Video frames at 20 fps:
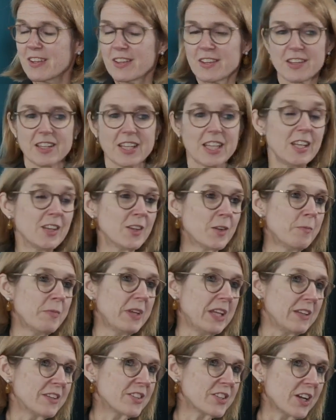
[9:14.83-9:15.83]
In the
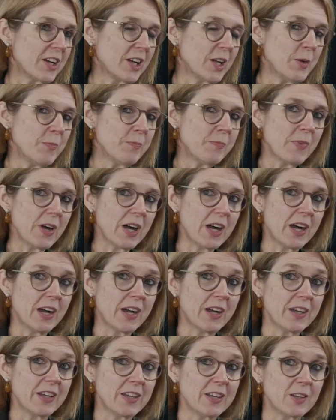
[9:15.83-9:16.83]
meantime,
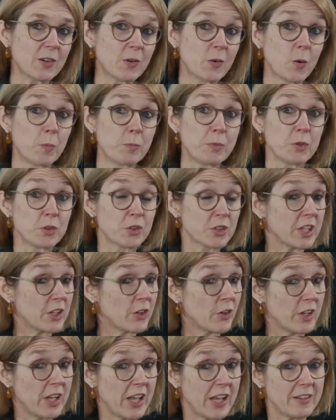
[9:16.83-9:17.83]
I hope you stay
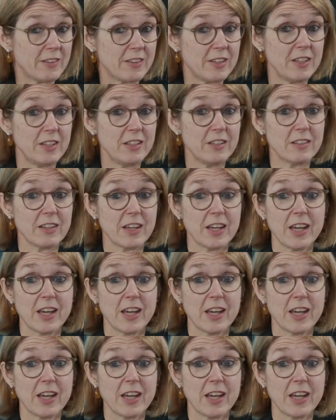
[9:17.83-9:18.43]
all healthy